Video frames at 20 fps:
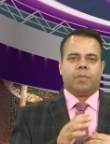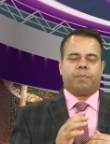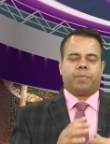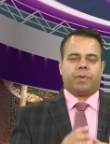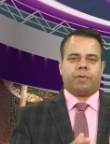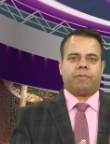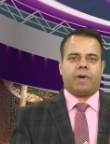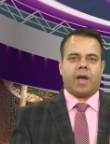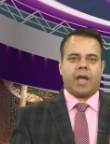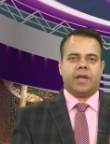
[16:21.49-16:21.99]

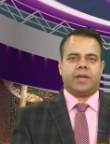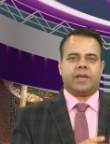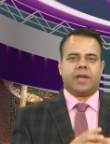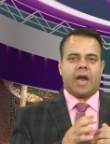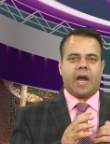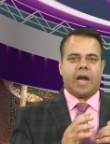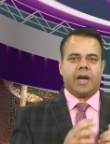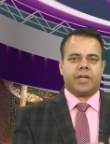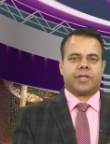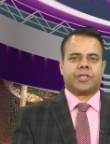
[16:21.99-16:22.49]
provide
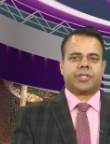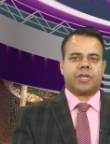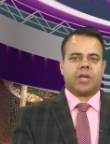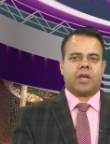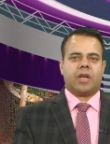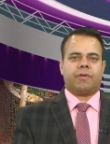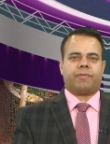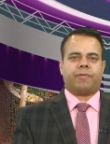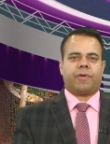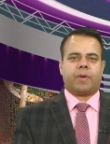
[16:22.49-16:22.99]
additional
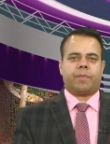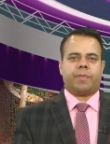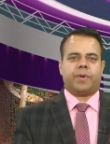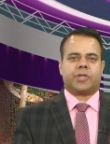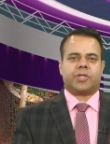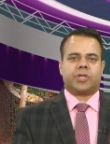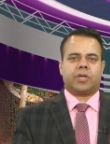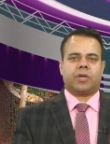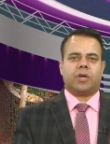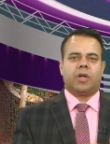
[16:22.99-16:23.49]

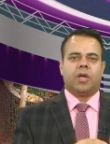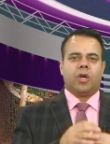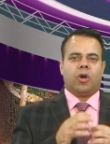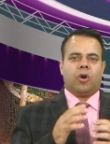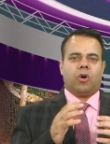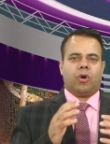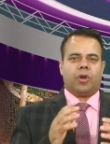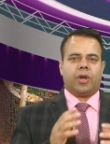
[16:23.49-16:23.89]
information on